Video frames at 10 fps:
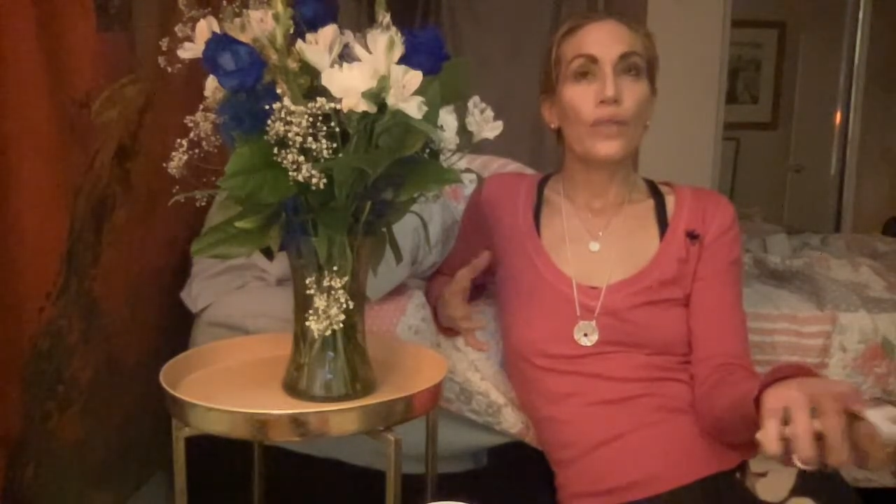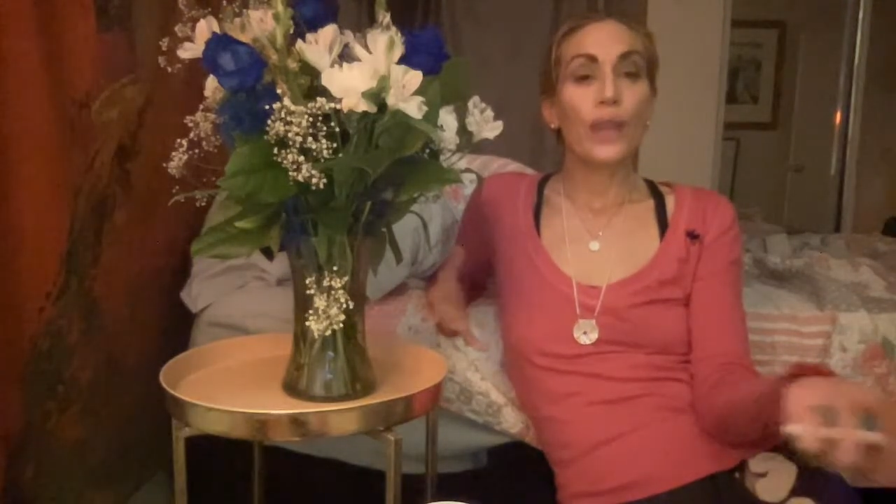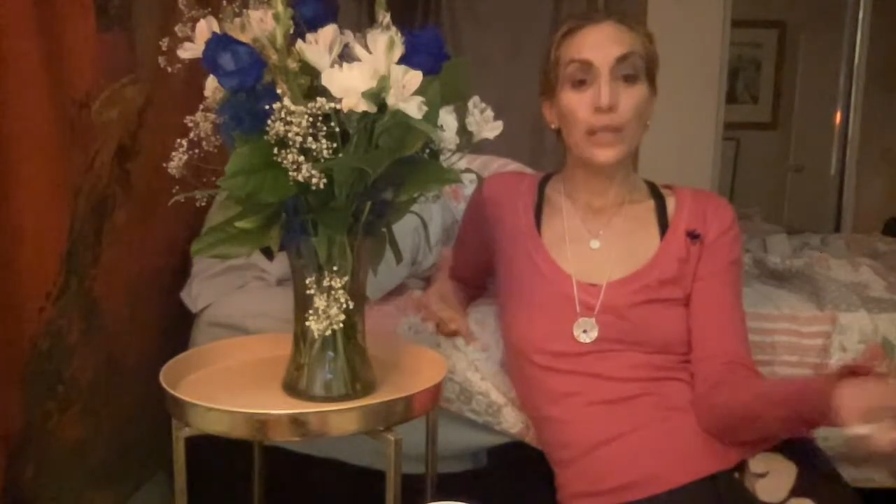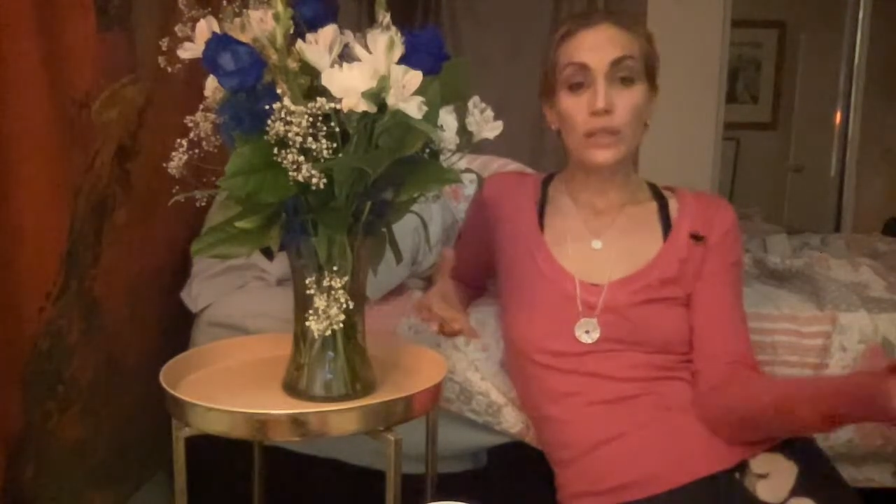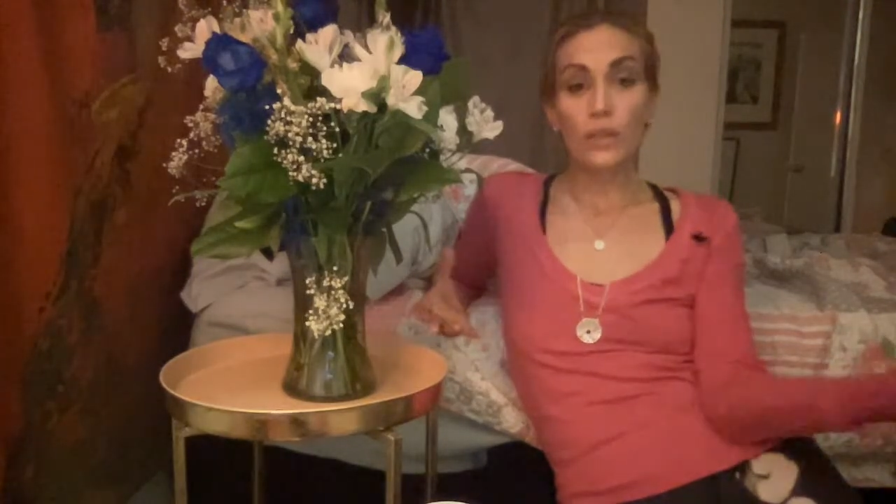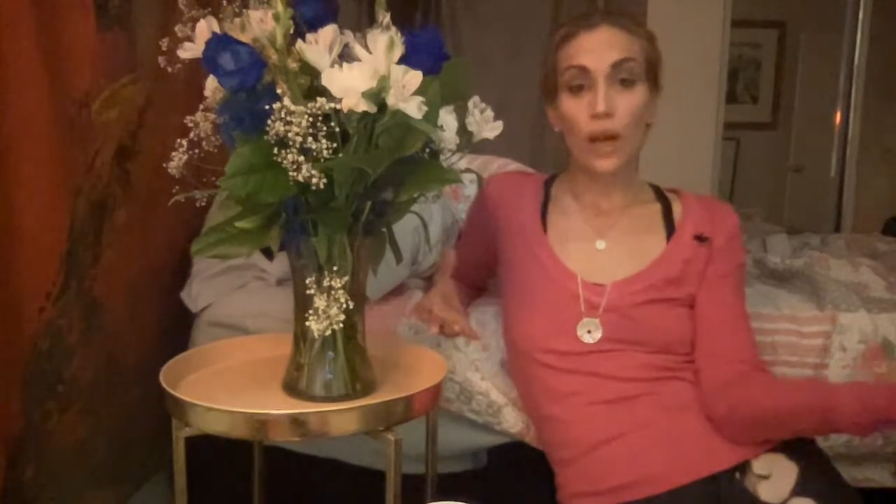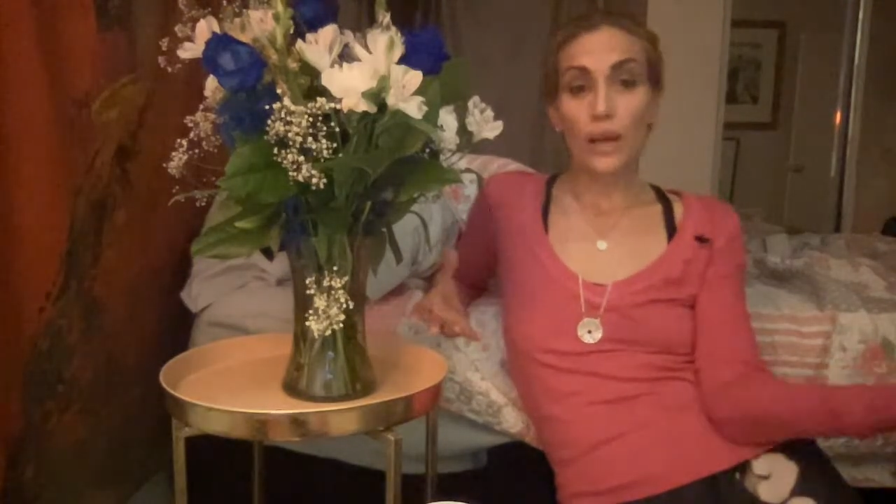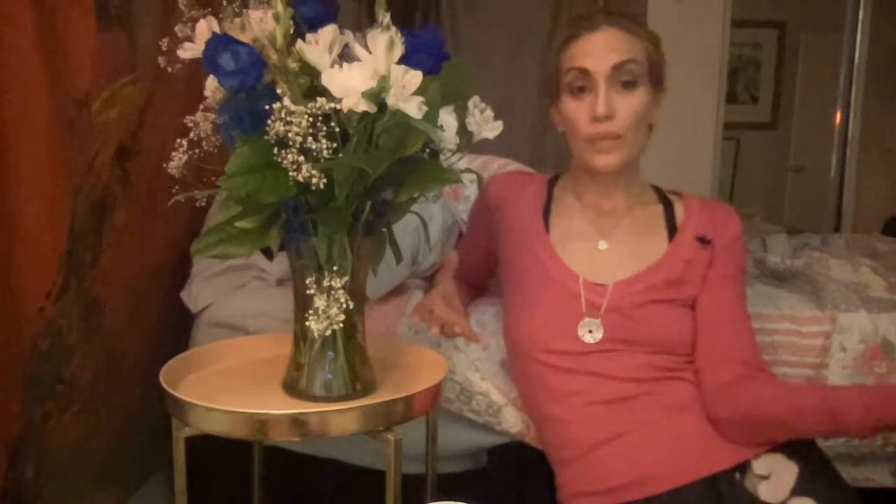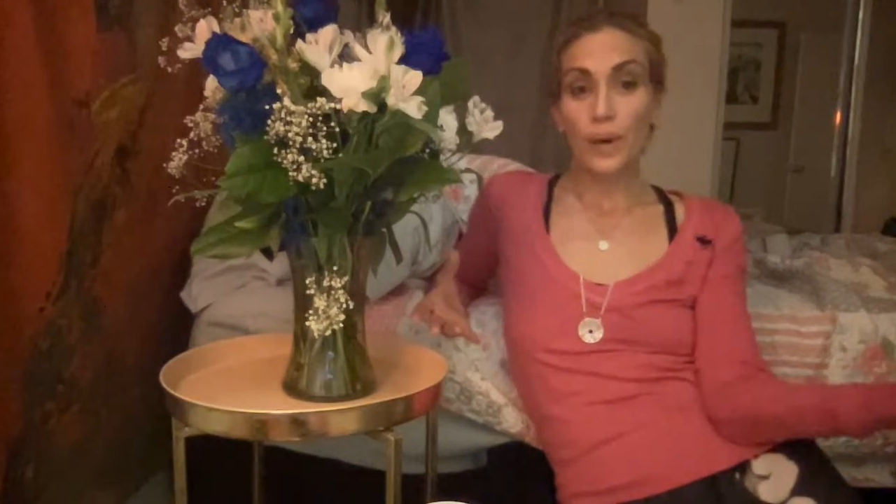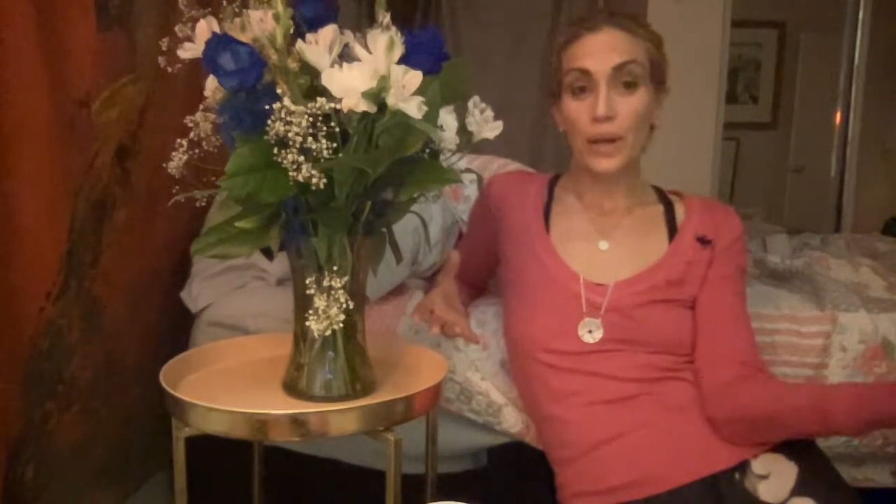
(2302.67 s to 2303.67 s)
That's a lot
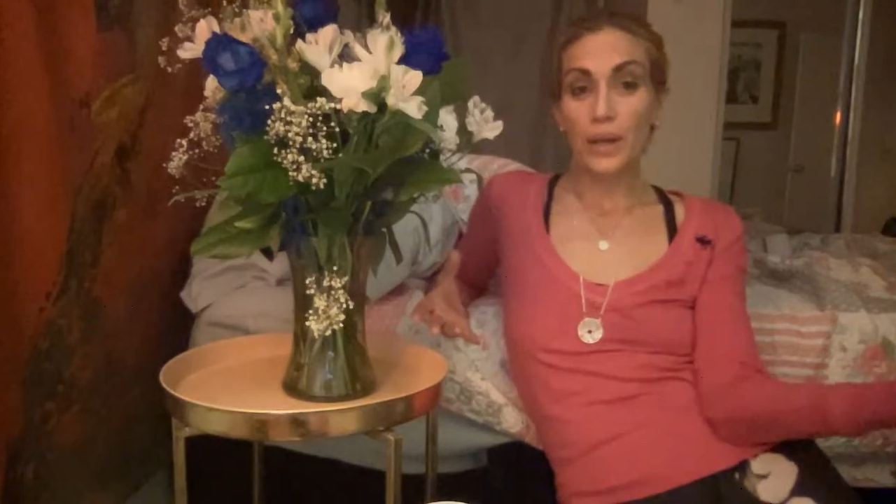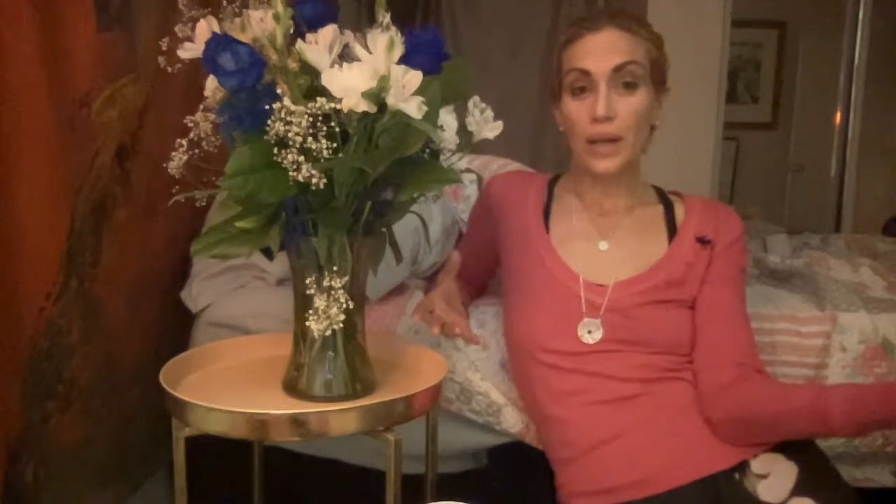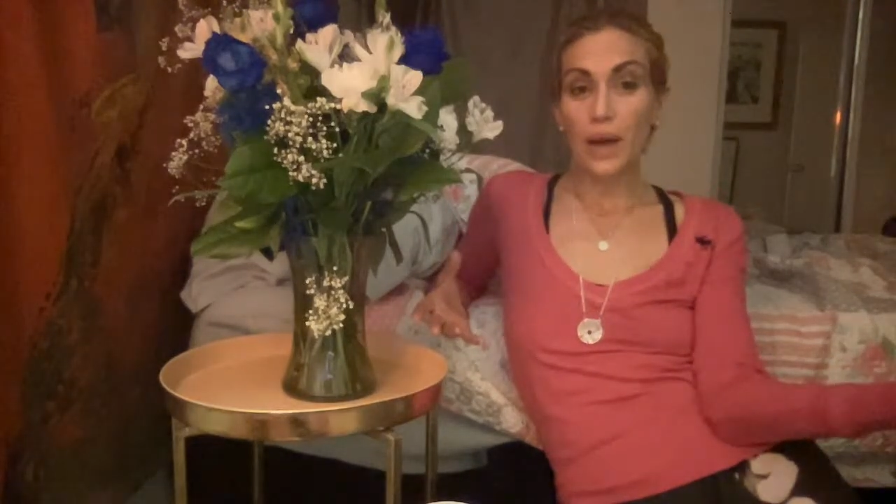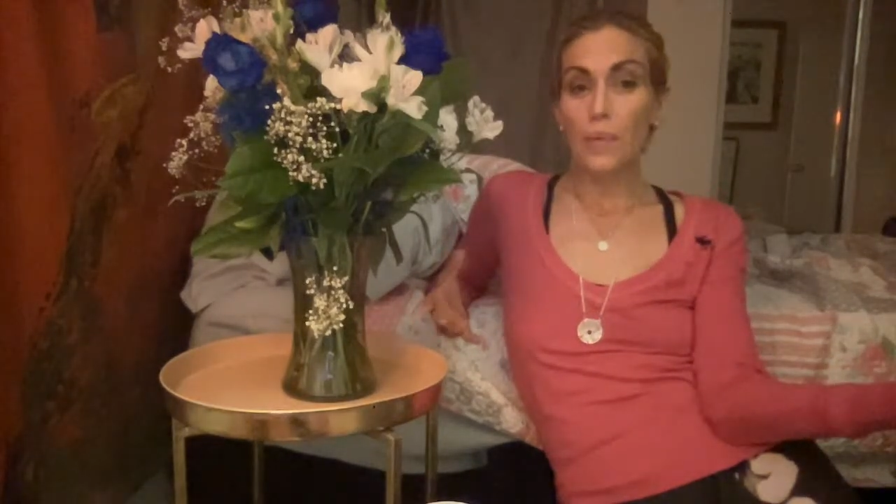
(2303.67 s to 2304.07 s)
of money.